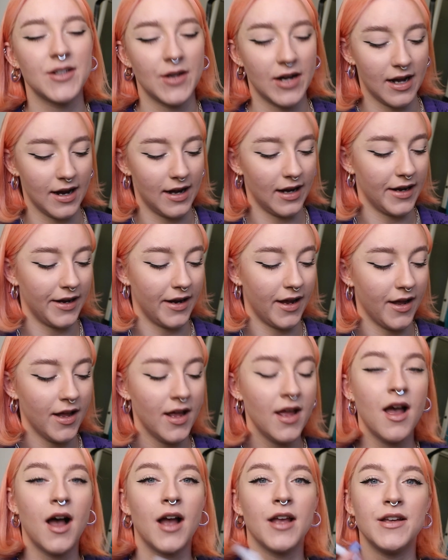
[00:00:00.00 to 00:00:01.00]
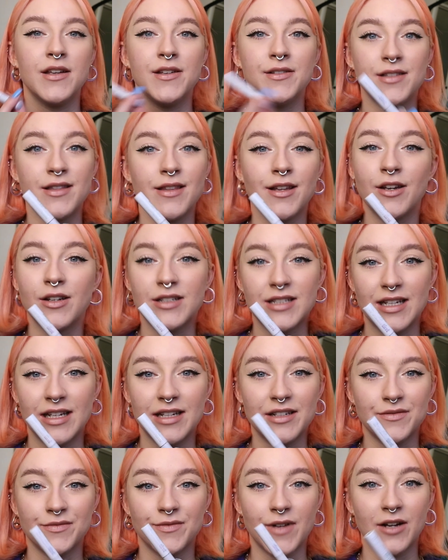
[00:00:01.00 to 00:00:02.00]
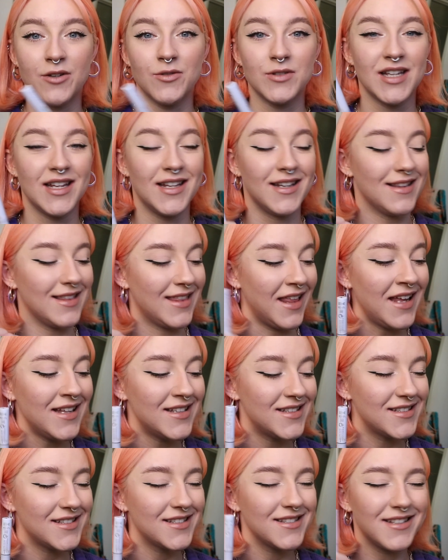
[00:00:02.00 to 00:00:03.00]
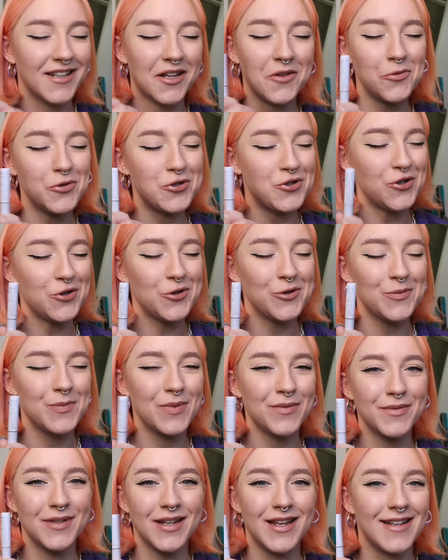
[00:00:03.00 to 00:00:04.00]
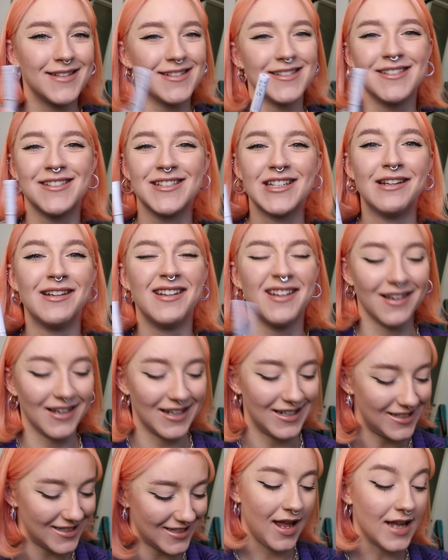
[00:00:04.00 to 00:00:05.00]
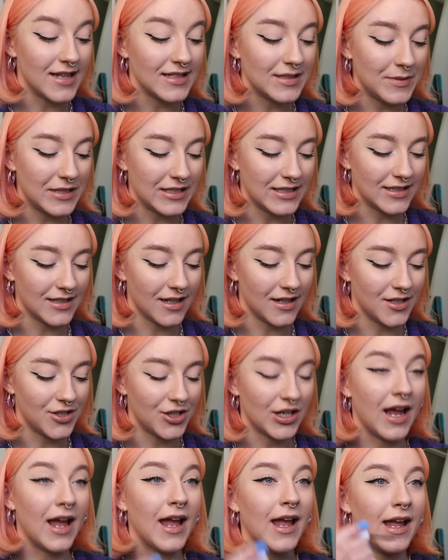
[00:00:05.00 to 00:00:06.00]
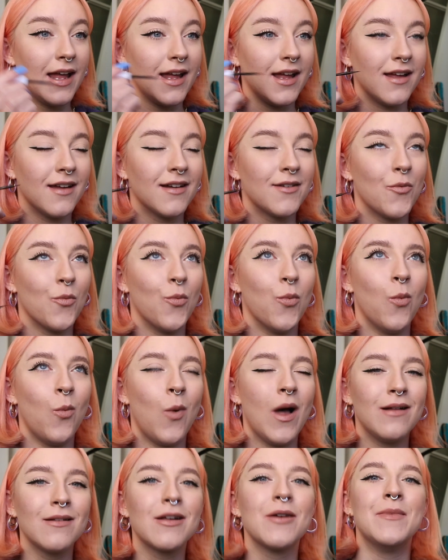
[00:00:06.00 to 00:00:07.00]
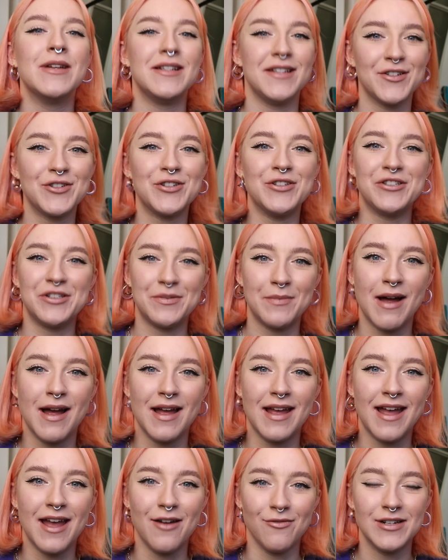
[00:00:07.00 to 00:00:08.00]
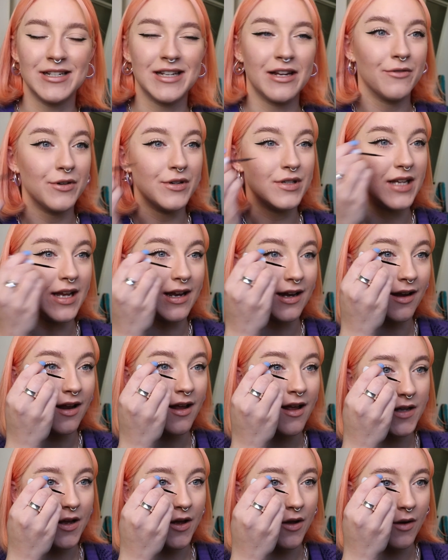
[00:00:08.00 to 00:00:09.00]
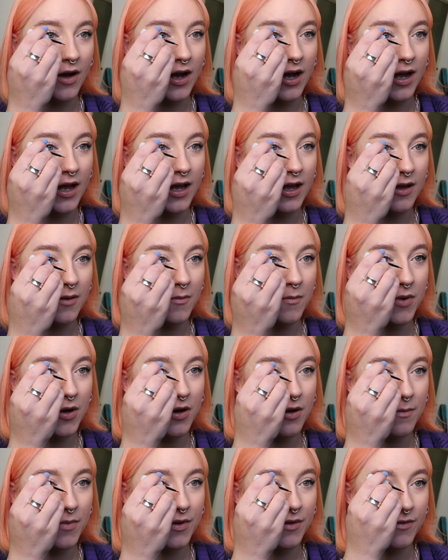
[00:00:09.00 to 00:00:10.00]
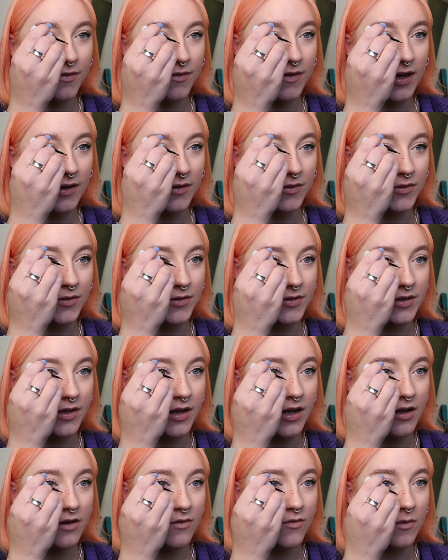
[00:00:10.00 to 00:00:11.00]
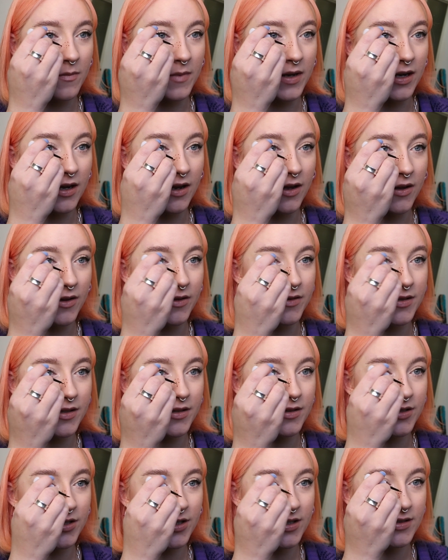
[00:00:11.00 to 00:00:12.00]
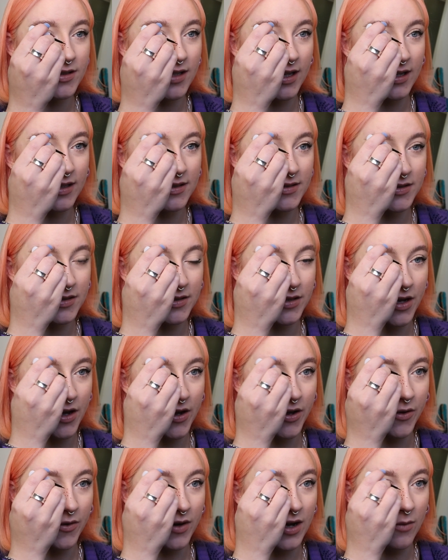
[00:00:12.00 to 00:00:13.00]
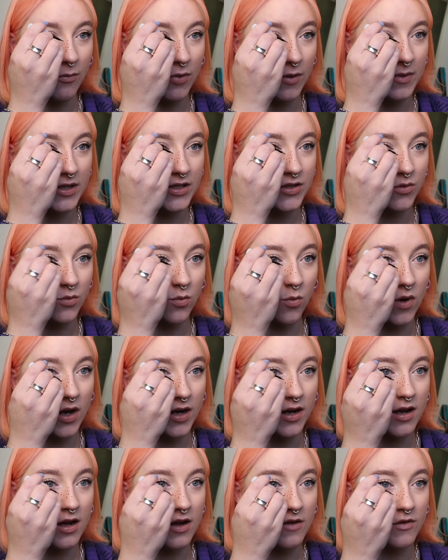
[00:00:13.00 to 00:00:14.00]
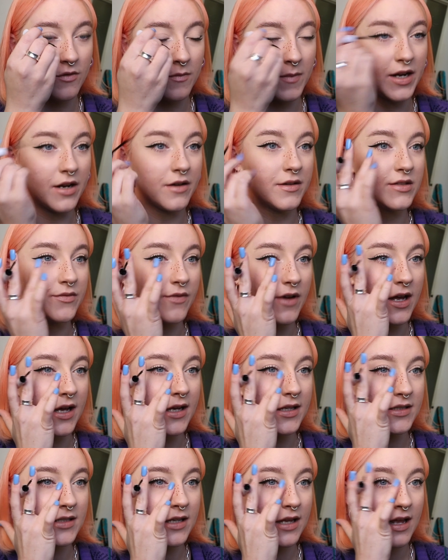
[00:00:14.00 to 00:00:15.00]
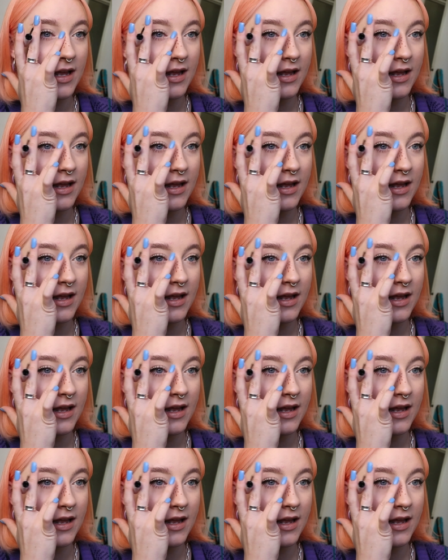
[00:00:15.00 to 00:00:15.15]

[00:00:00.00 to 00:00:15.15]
to eyeliner, I use the Lottie London freckle tint. This little tube is a delight. It has been such a welcome addition to my everyday routine. So I pop freckles over my nose, just like so. I'll probably do one half of my nose first